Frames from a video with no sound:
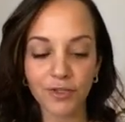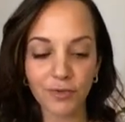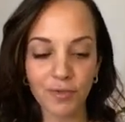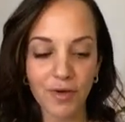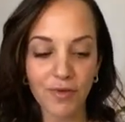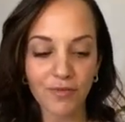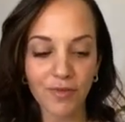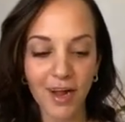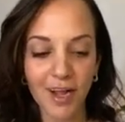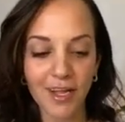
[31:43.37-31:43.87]
So
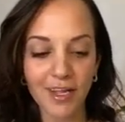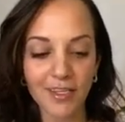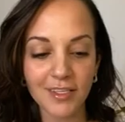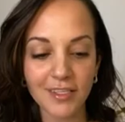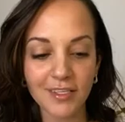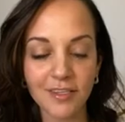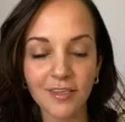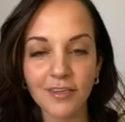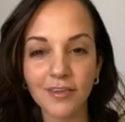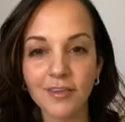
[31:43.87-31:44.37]
my
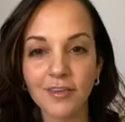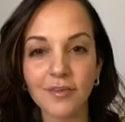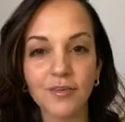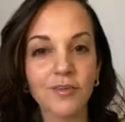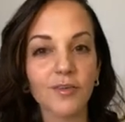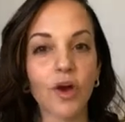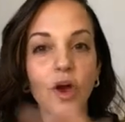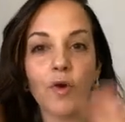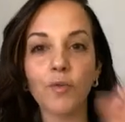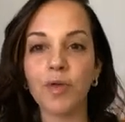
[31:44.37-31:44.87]
friends,
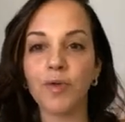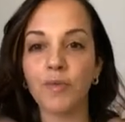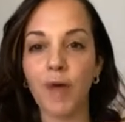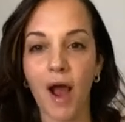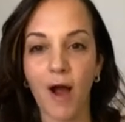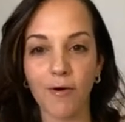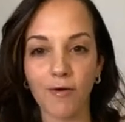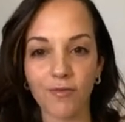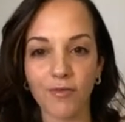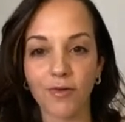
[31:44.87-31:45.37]
go be
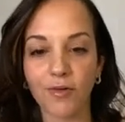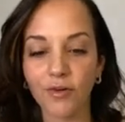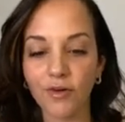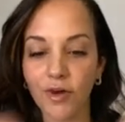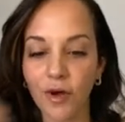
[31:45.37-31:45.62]
powerful.